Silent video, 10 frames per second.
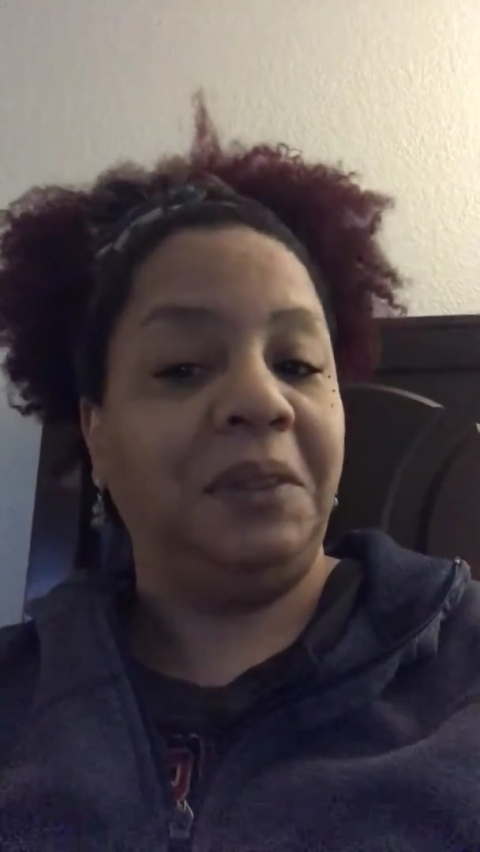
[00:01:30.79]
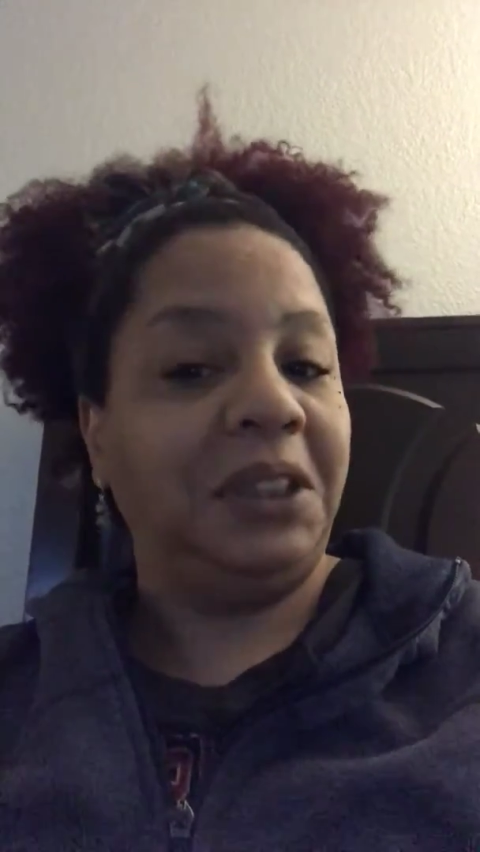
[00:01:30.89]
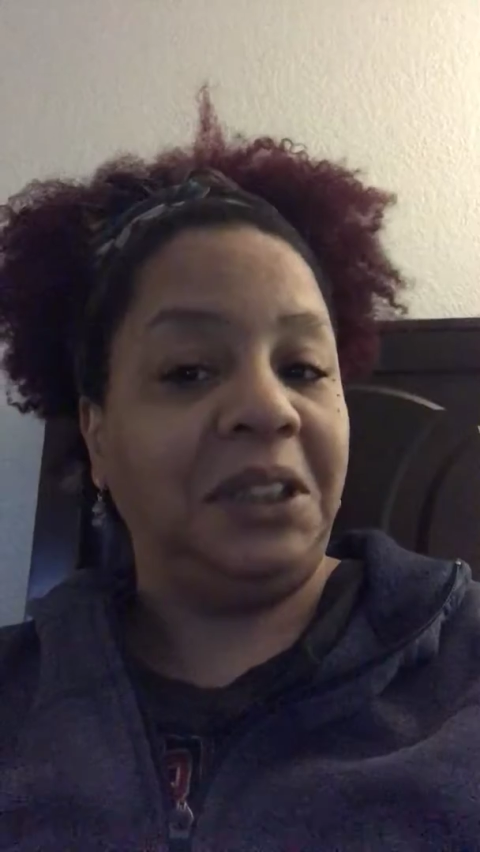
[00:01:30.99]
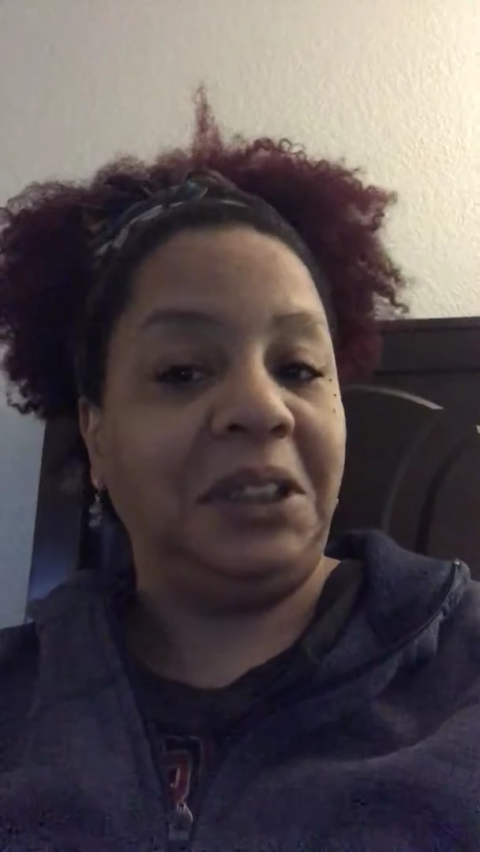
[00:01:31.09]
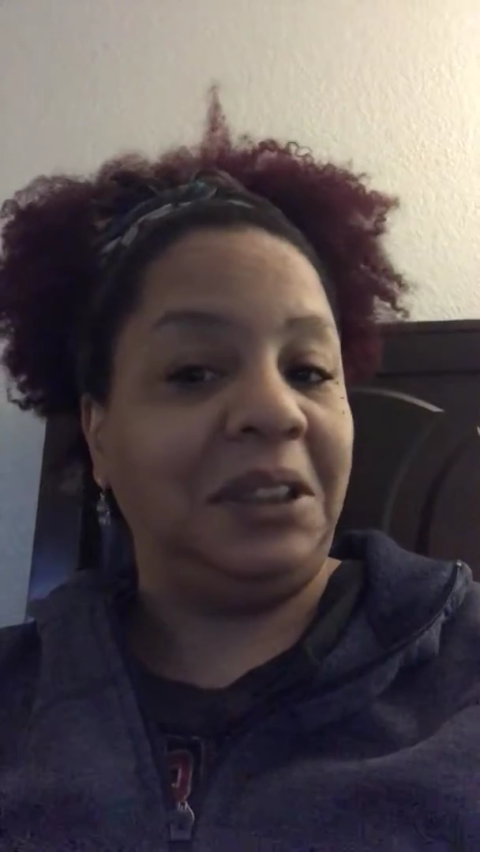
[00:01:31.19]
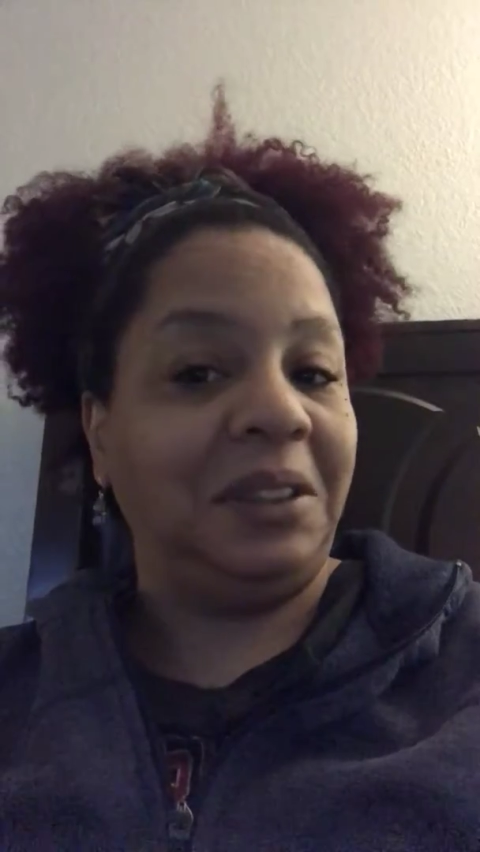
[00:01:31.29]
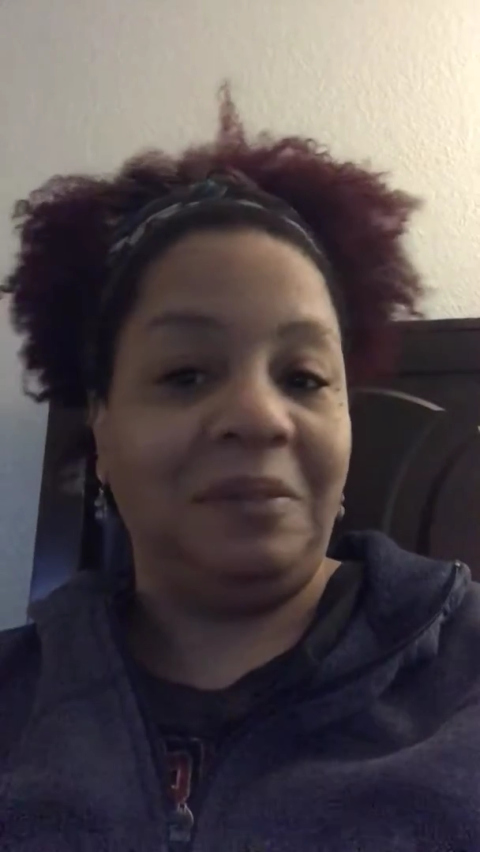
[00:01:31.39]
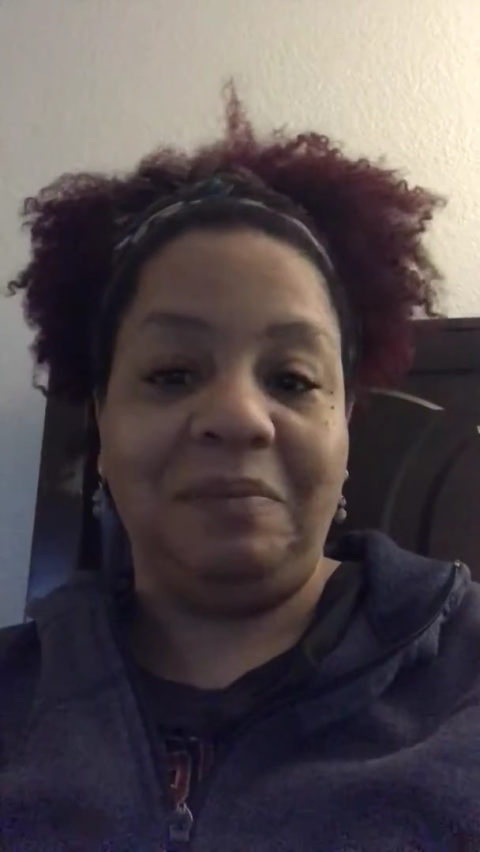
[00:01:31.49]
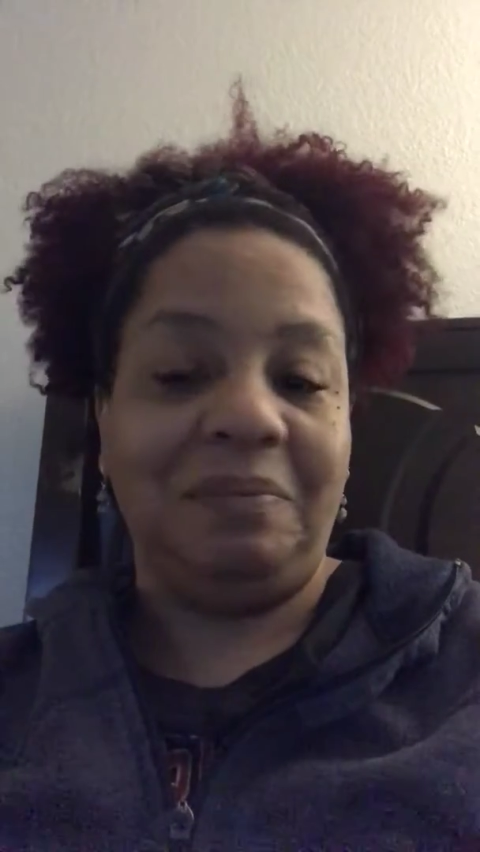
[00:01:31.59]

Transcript: just